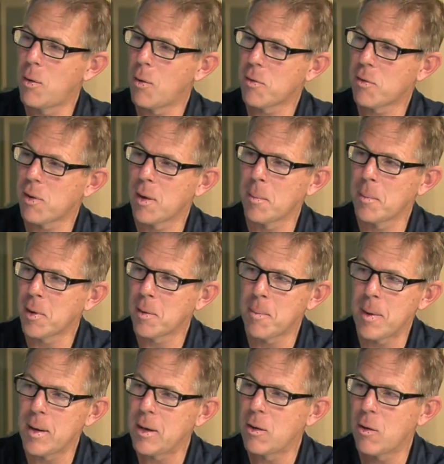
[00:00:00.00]
U.S. Olympic
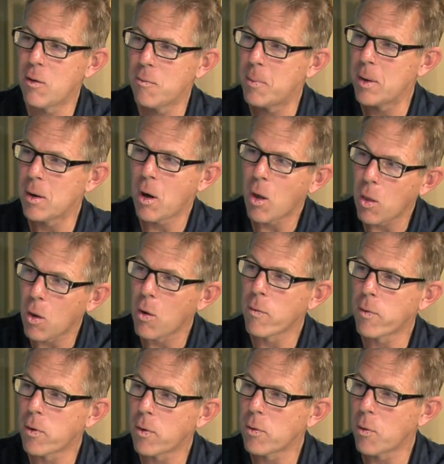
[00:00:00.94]
Committee who have been all
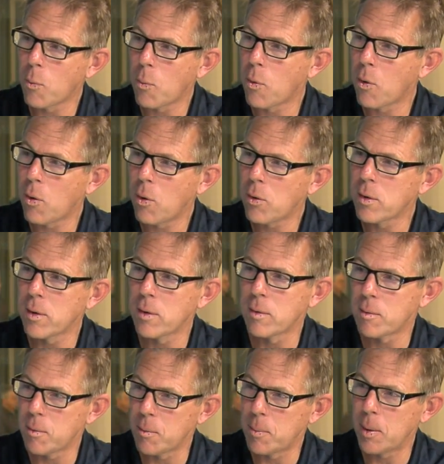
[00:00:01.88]
over the world,
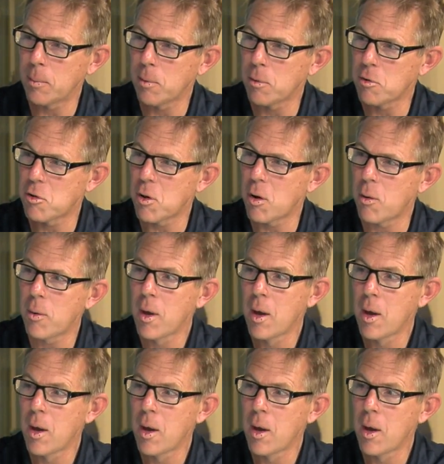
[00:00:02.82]
and to be able to show